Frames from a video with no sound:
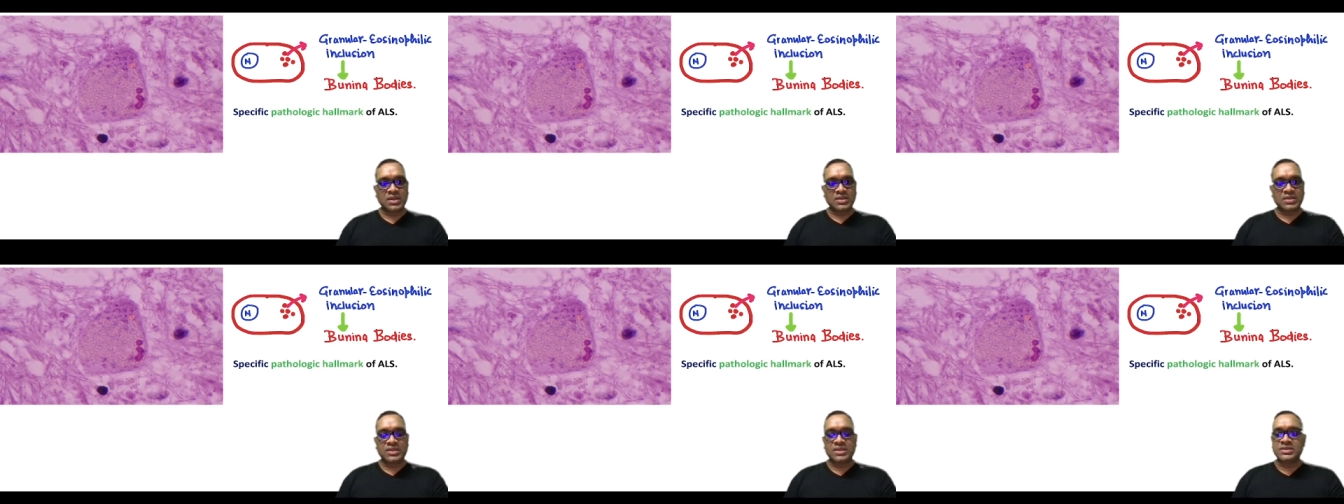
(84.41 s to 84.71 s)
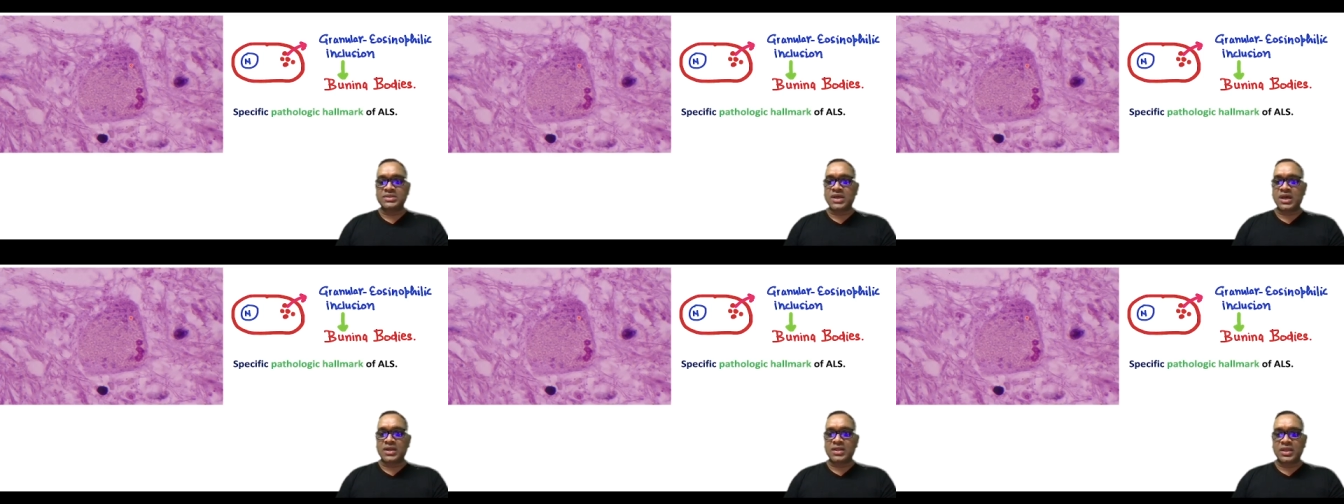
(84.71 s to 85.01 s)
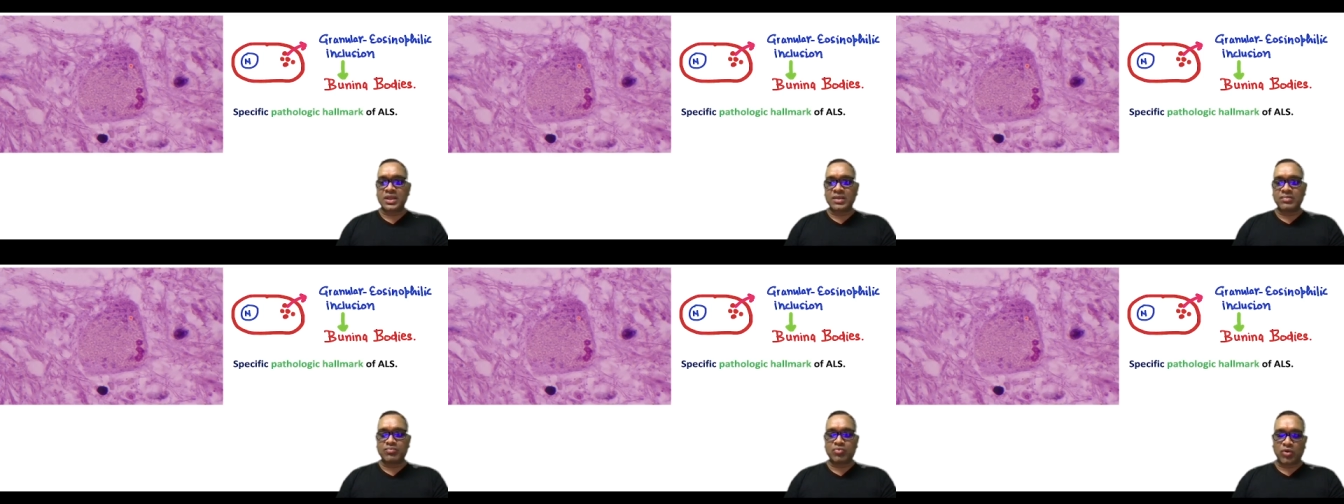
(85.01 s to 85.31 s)
These are
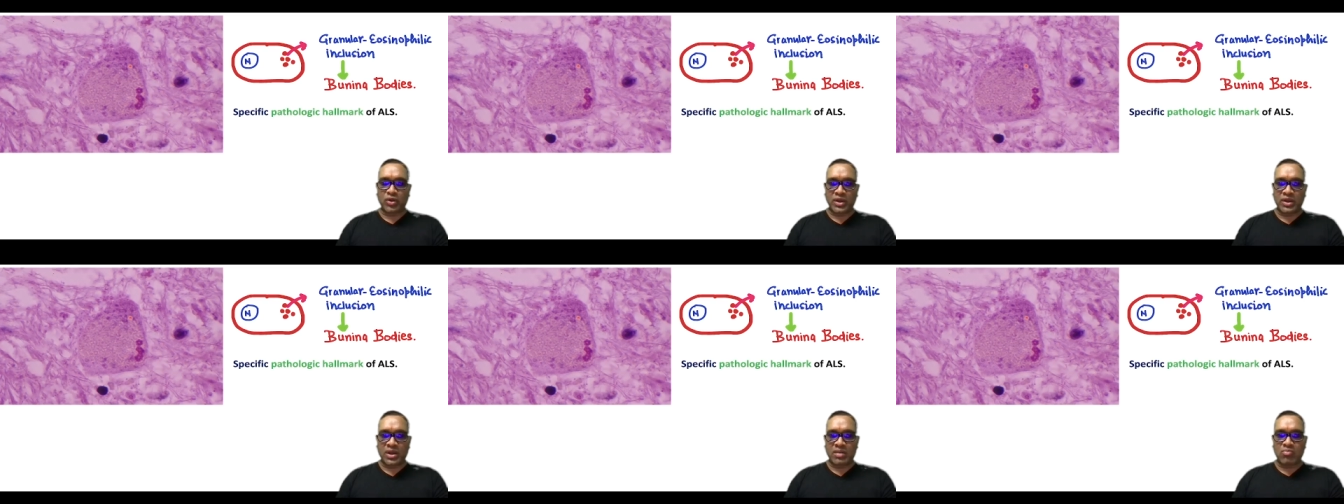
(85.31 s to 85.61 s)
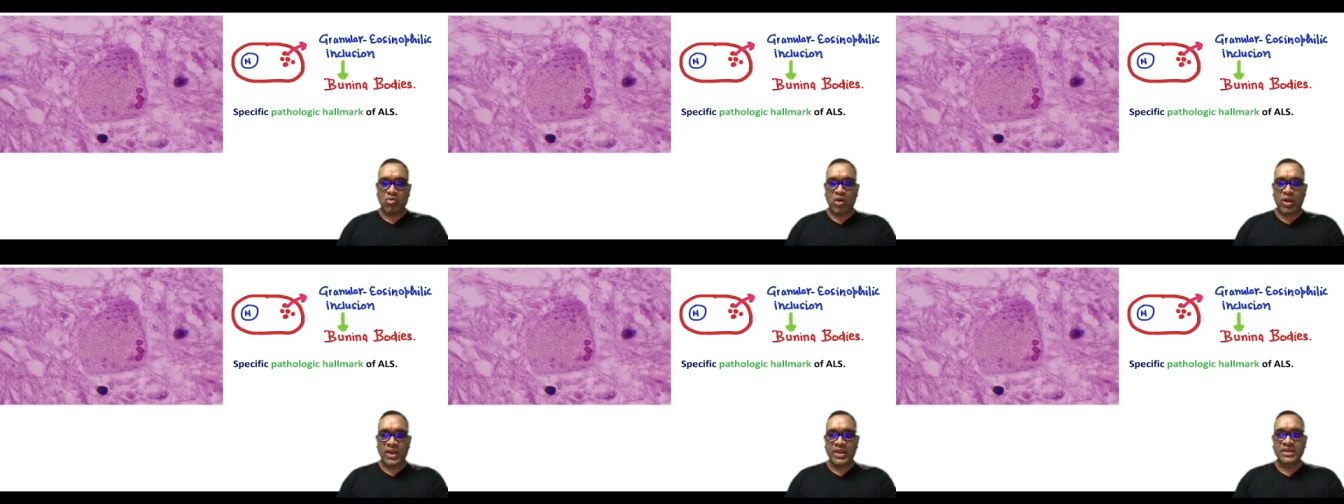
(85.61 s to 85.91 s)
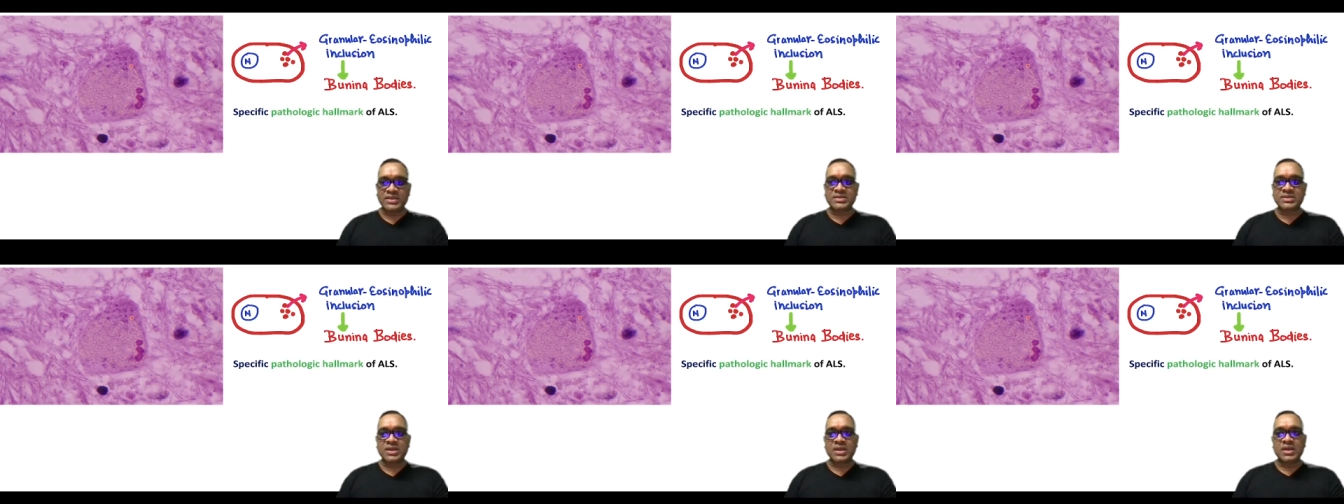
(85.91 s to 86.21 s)
the Bunina
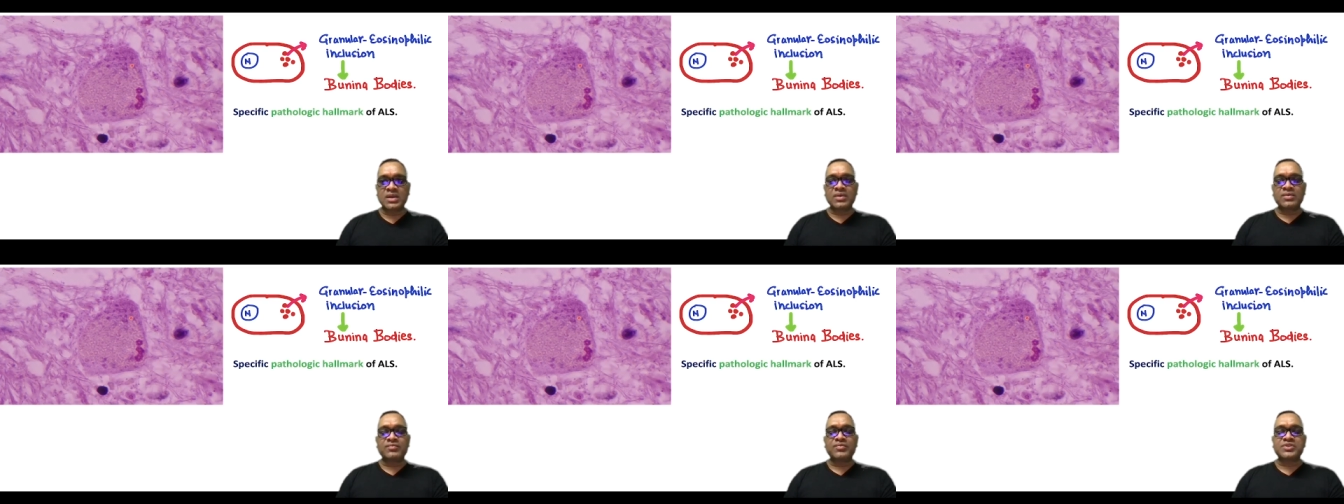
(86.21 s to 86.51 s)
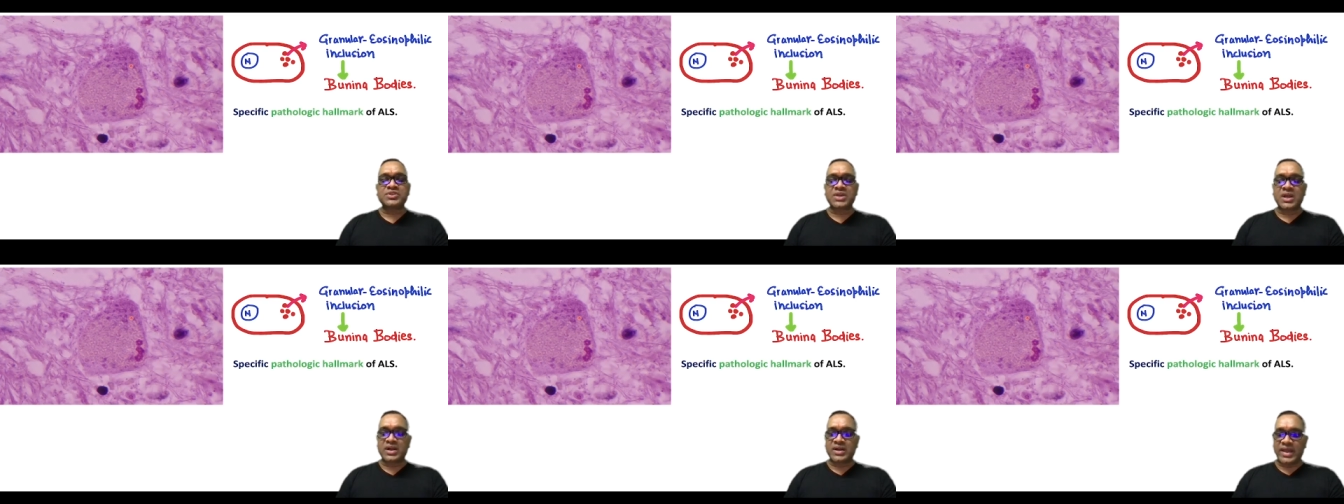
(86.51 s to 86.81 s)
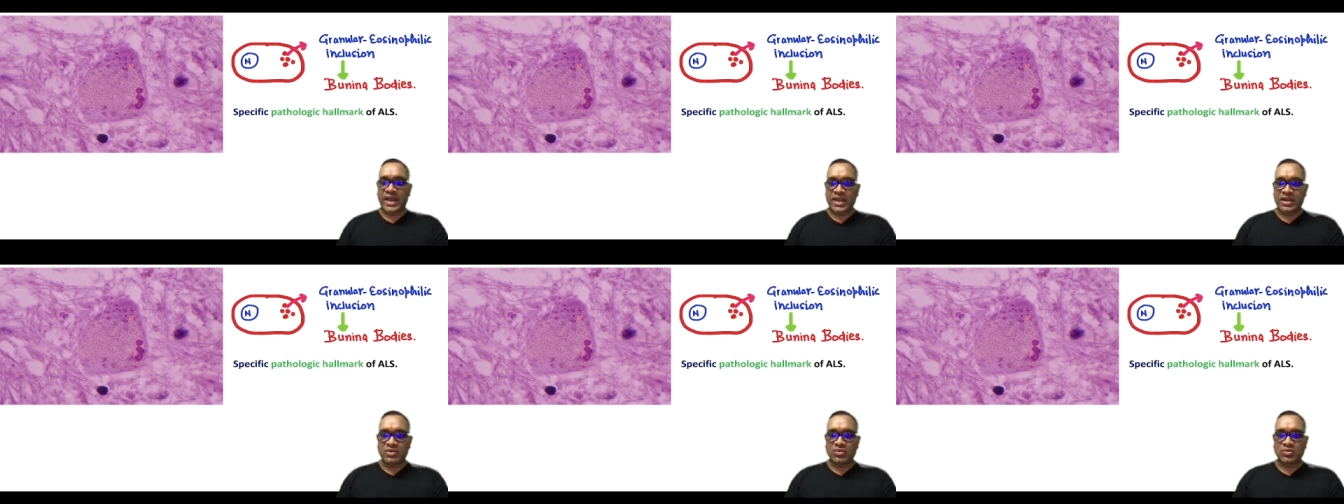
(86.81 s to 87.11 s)
bodies which are
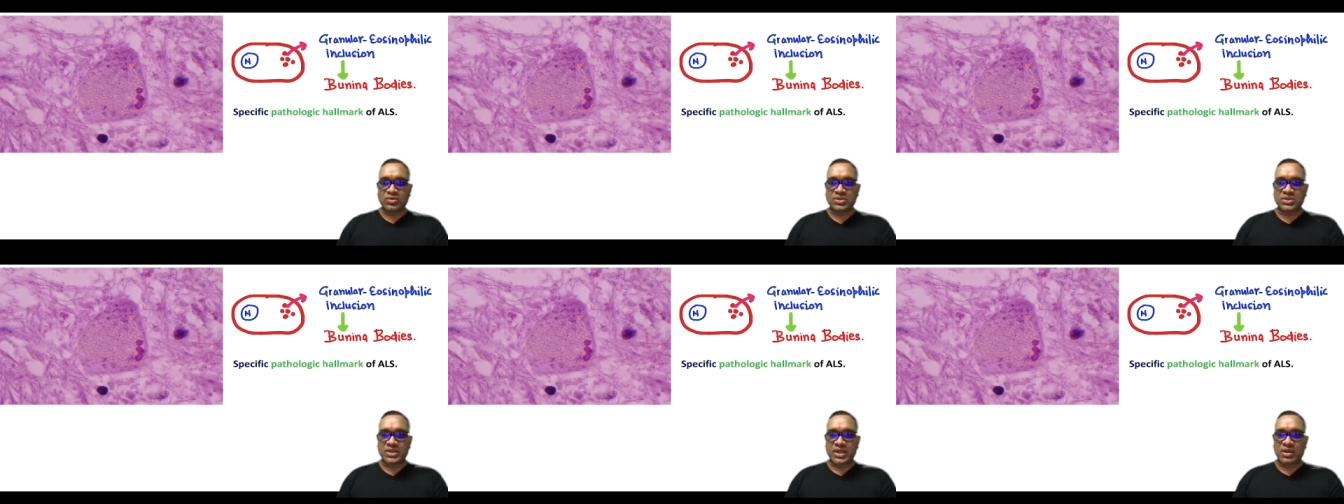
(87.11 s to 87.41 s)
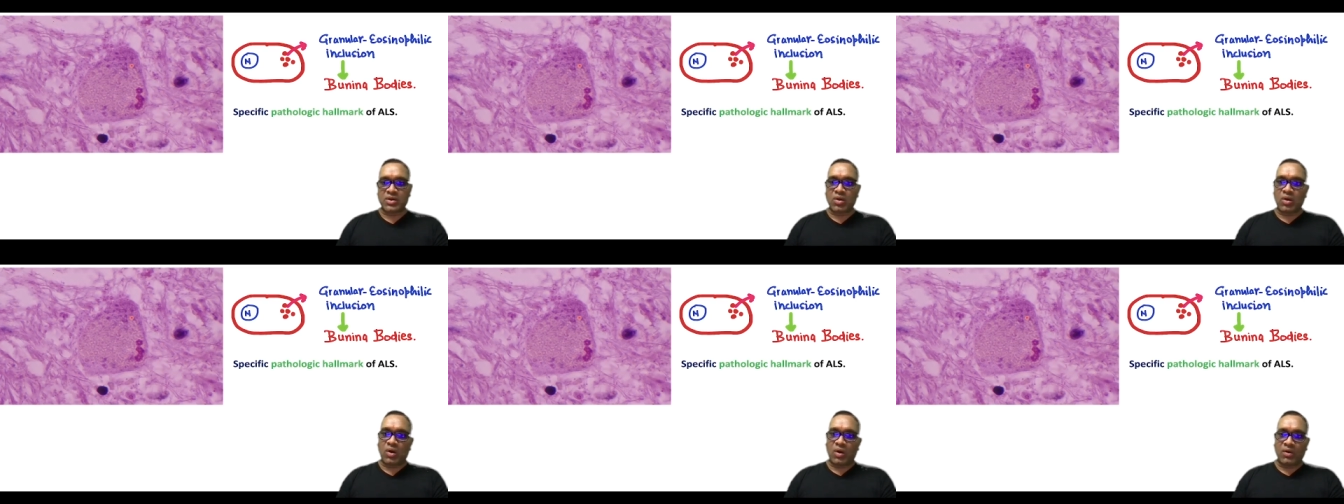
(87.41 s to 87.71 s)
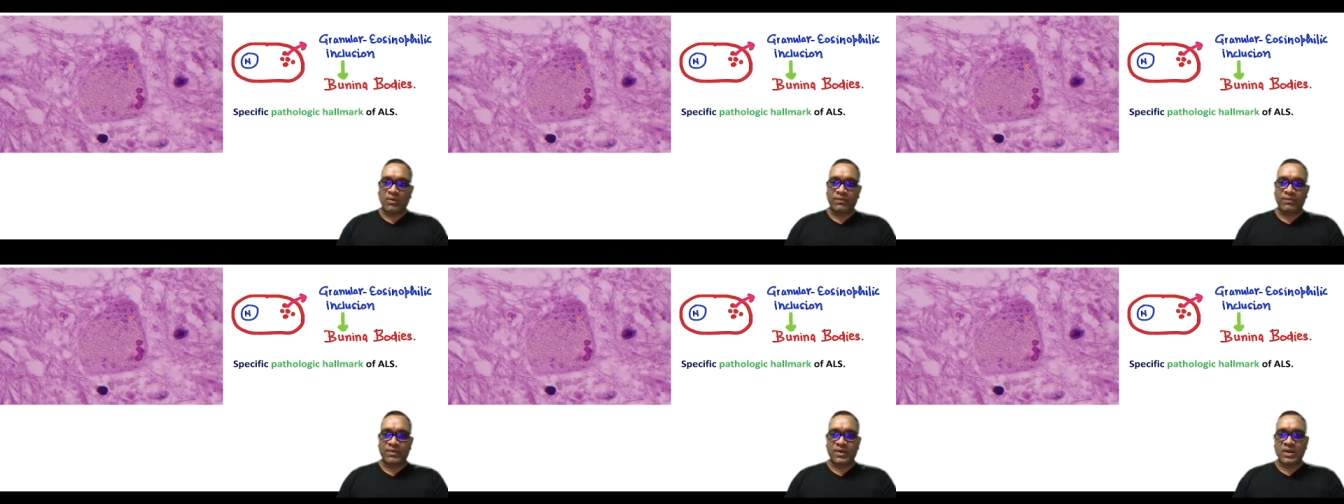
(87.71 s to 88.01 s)
diagnostic
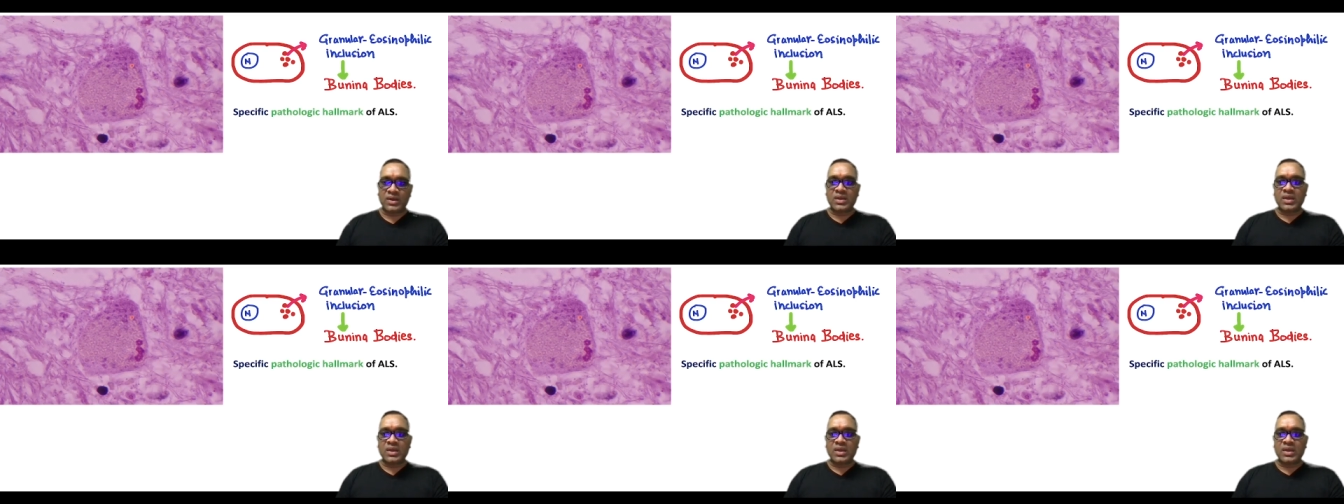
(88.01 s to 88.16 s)
of